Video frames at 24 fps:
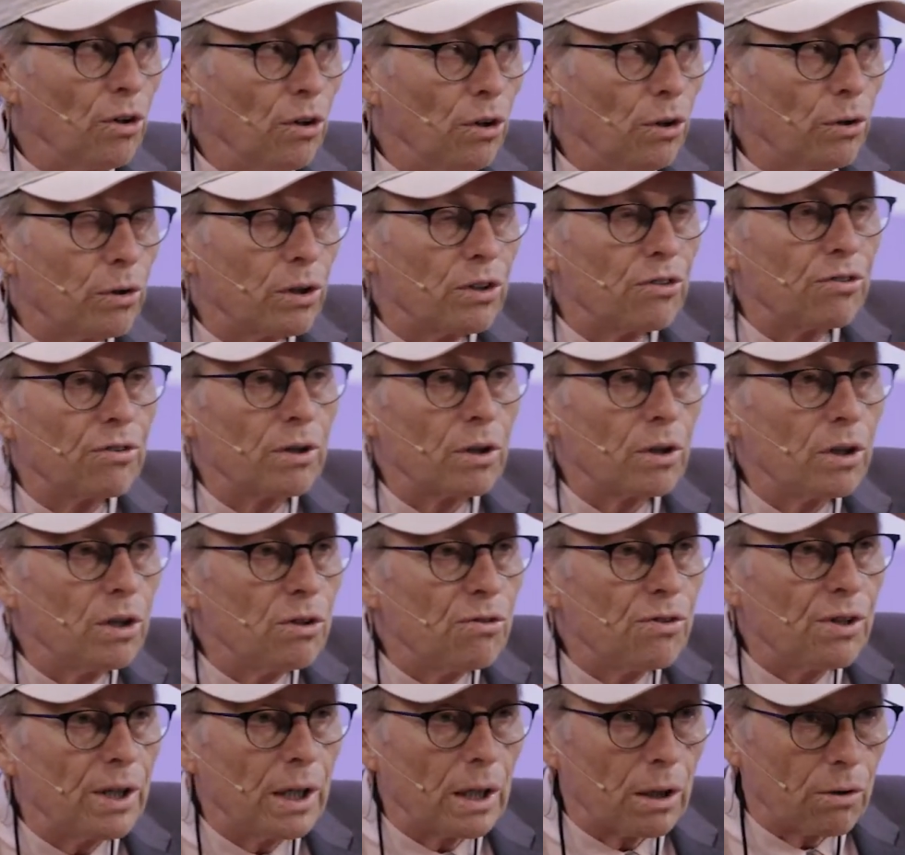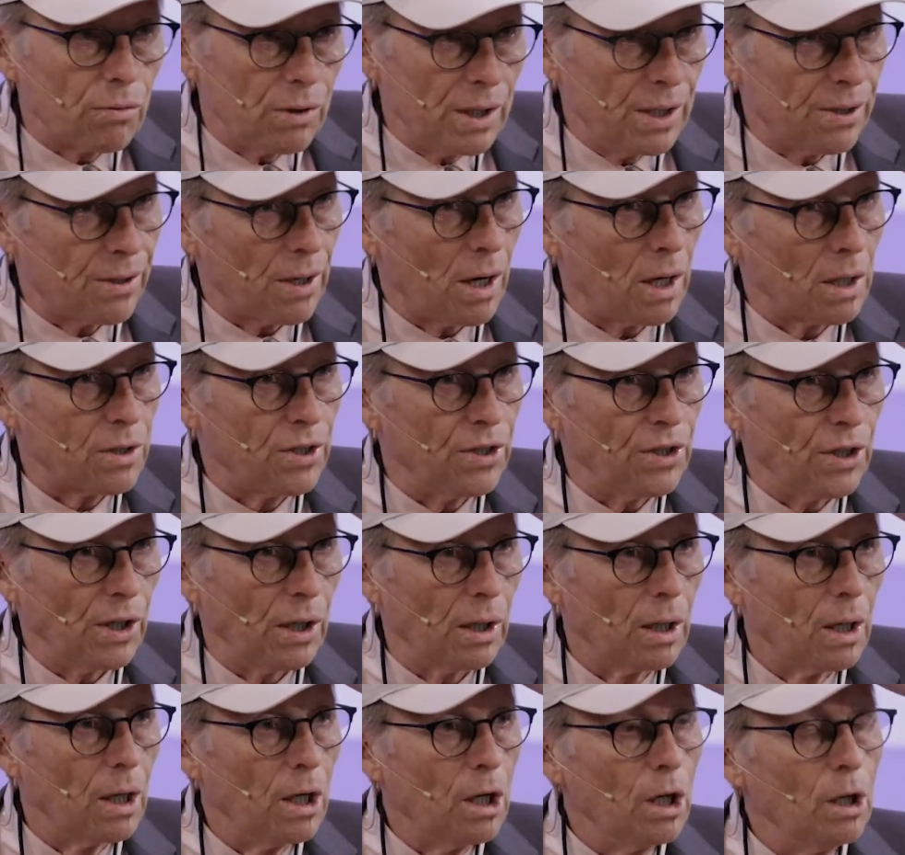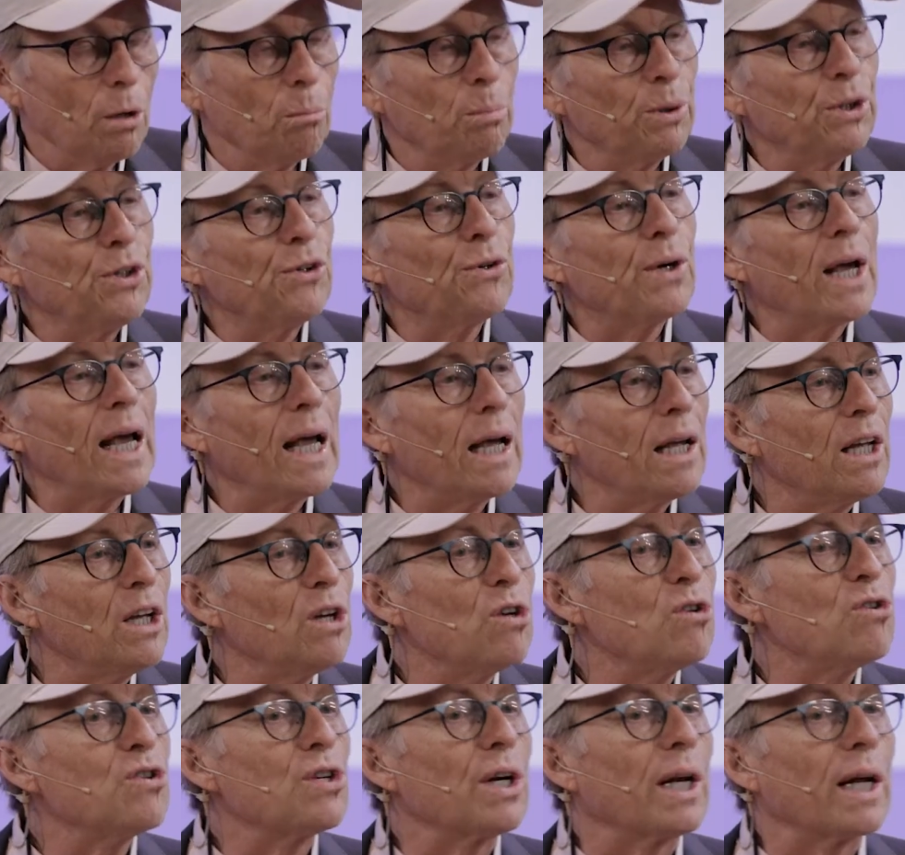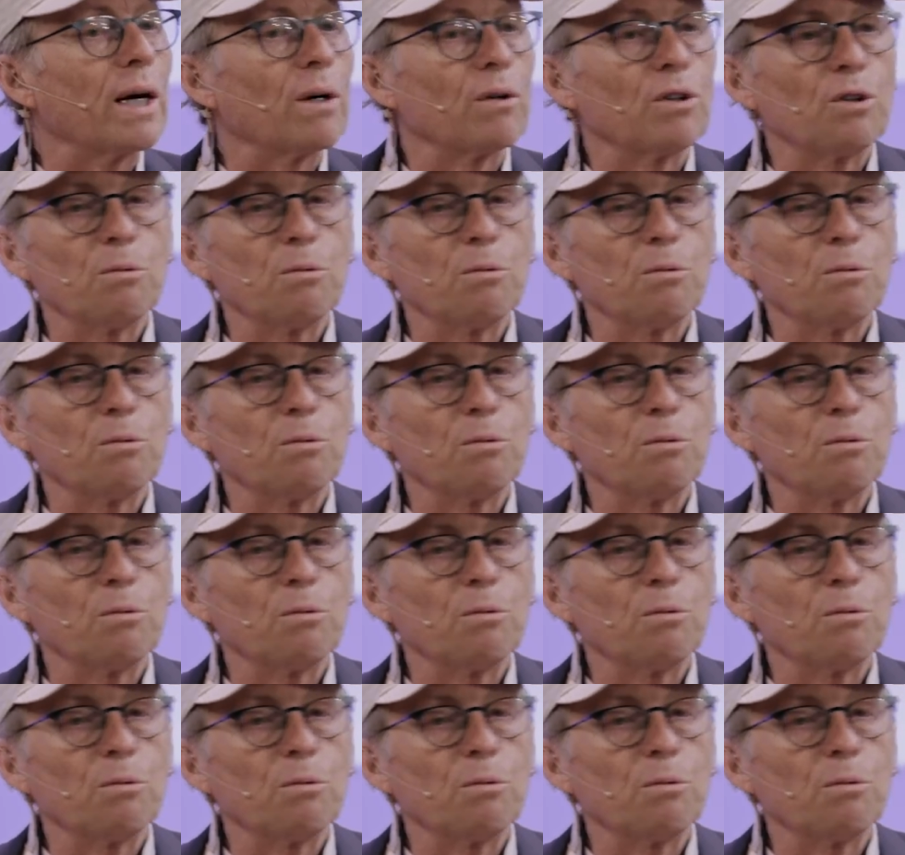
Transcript: You can still use the increased oxygen, but you can't use it how